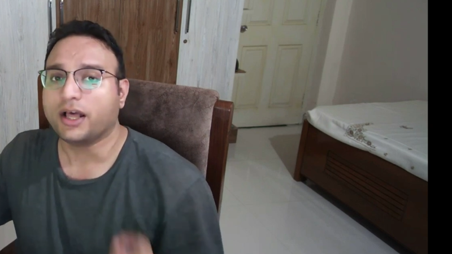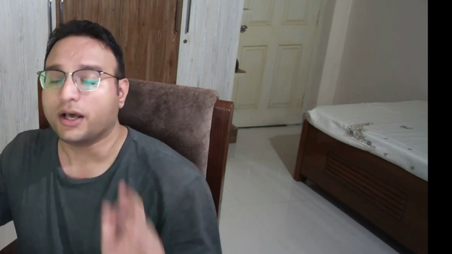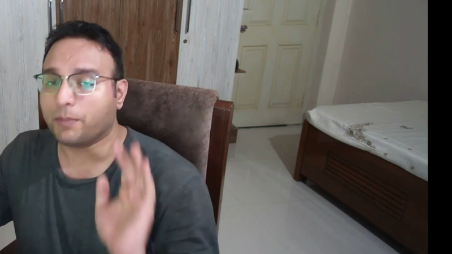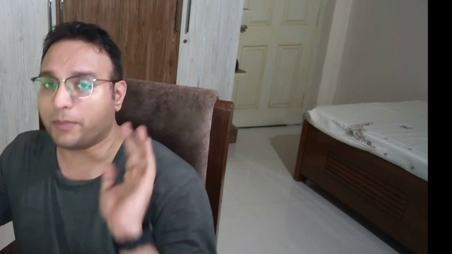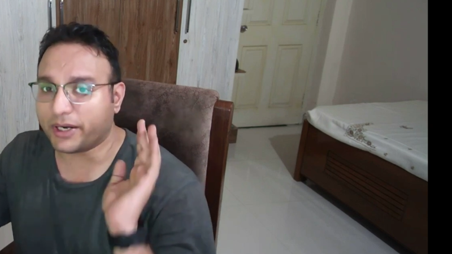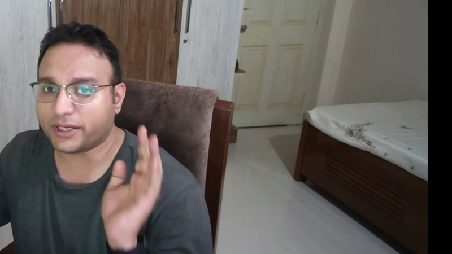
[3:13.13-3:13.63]

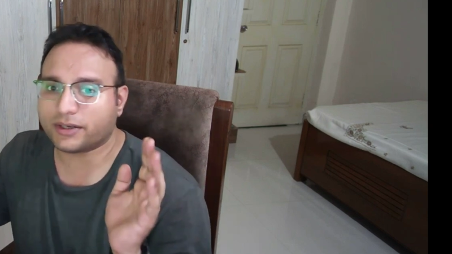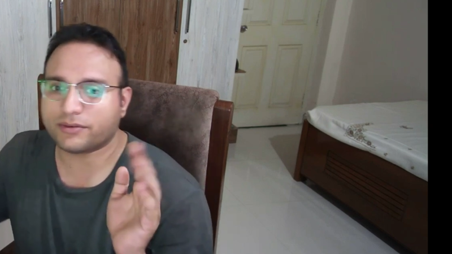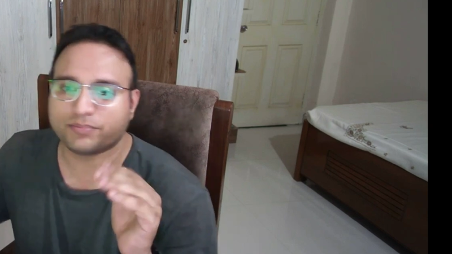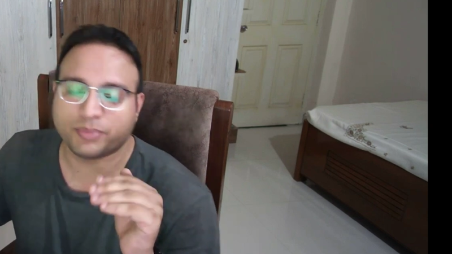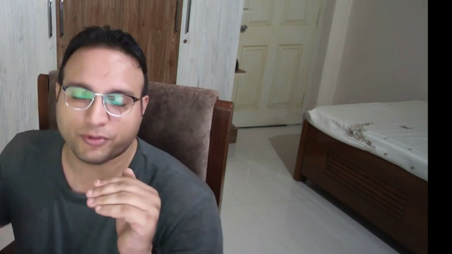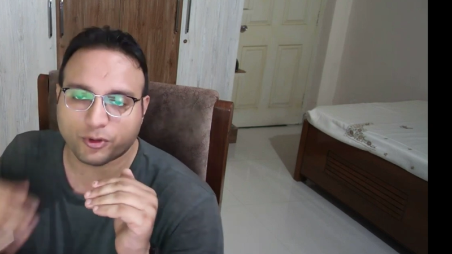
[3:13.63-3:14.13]

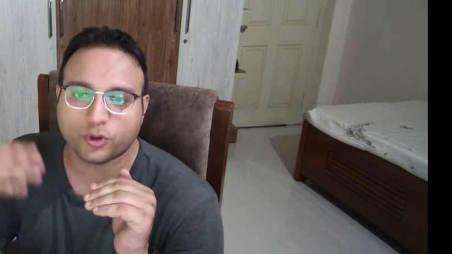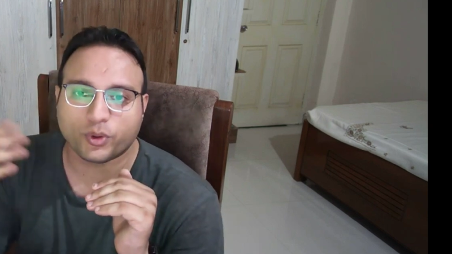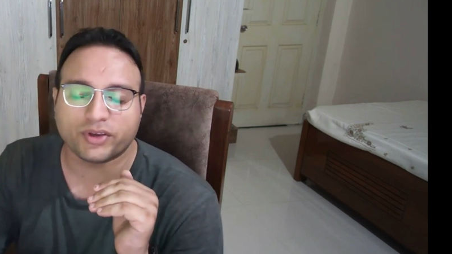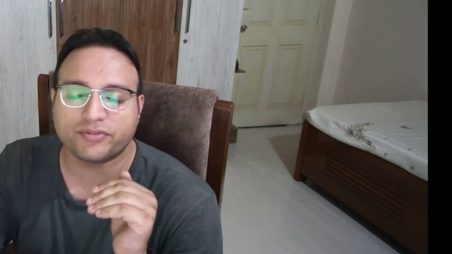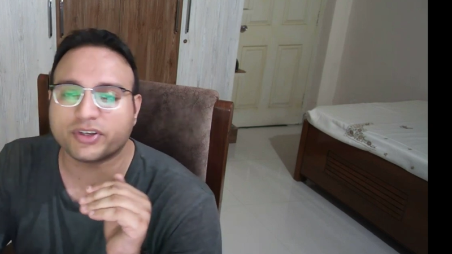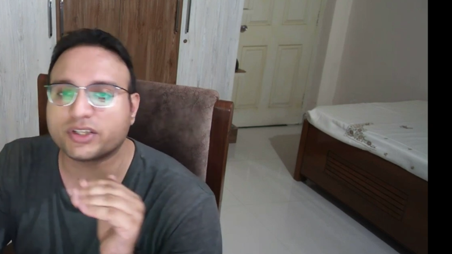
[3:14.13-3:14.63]
But before
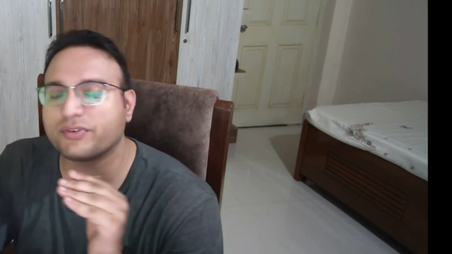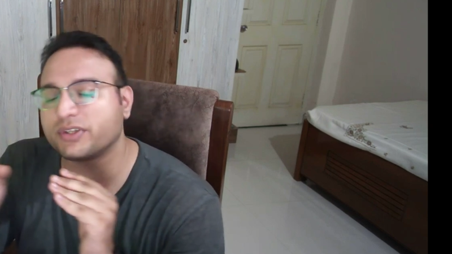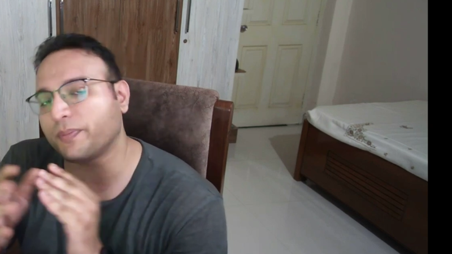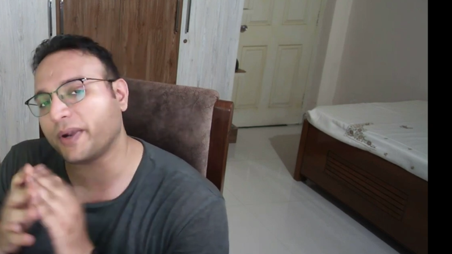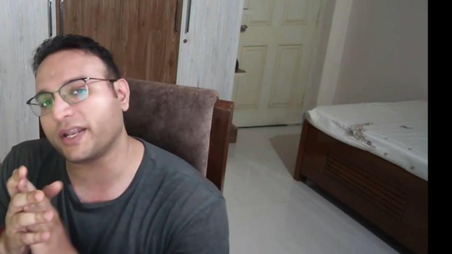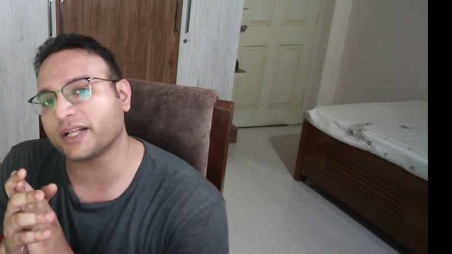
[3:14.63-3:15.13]
going further with the
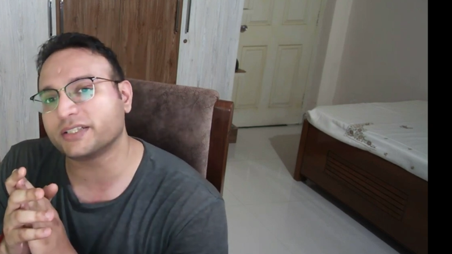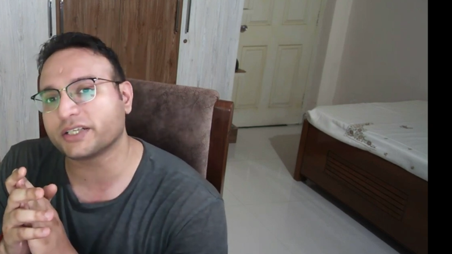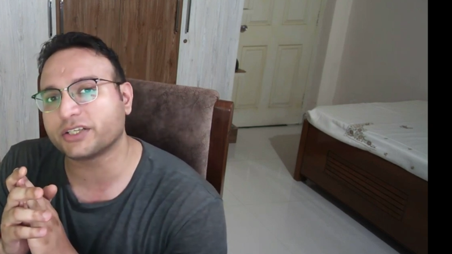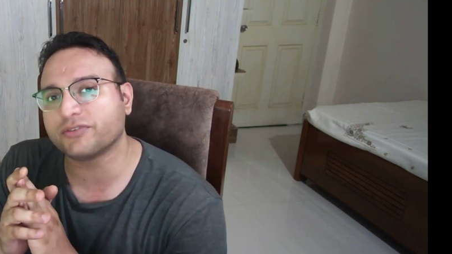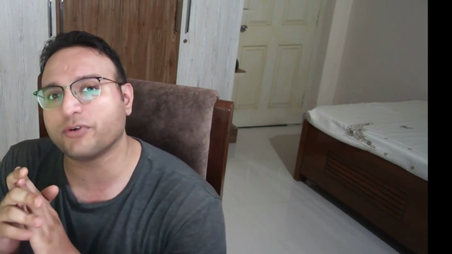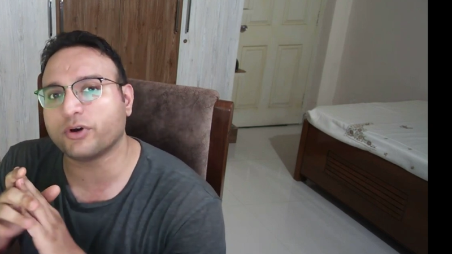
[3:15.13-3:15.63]
practical
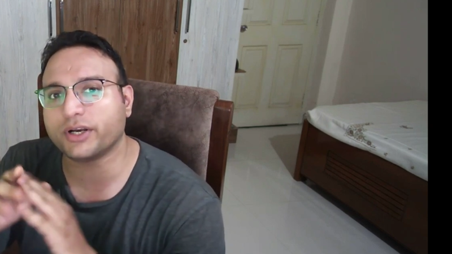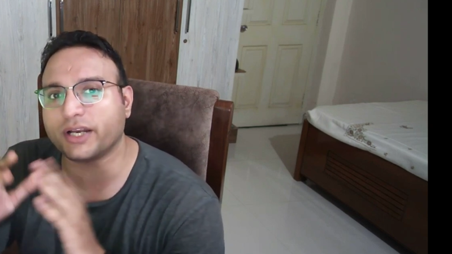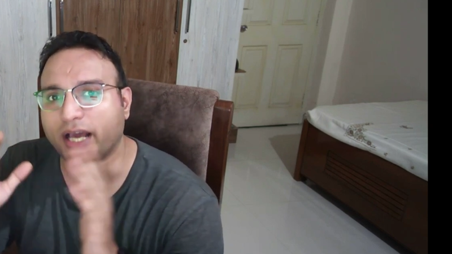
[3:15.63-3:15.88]
section for it,